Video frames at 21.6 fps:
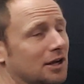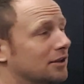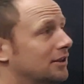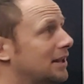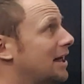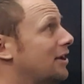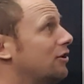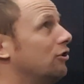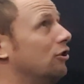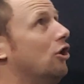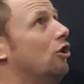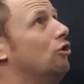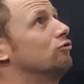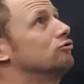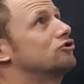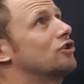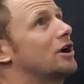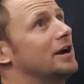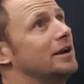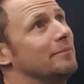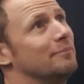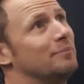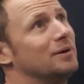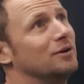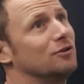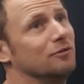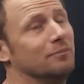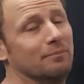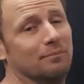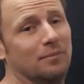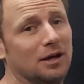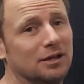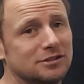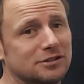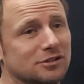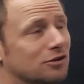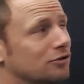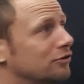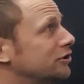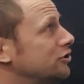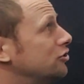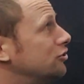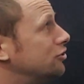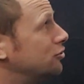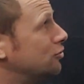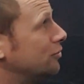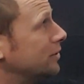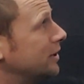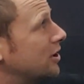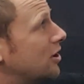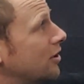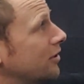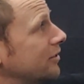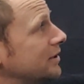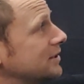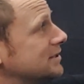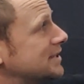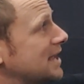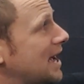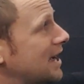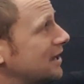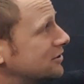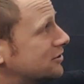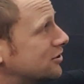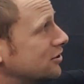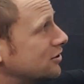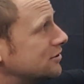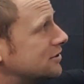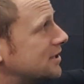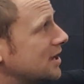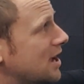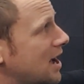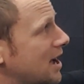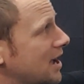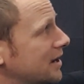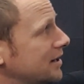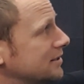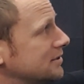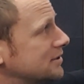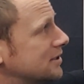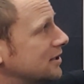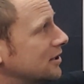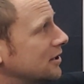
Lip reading: let alone try to build muscle, and you're doing all this exercise,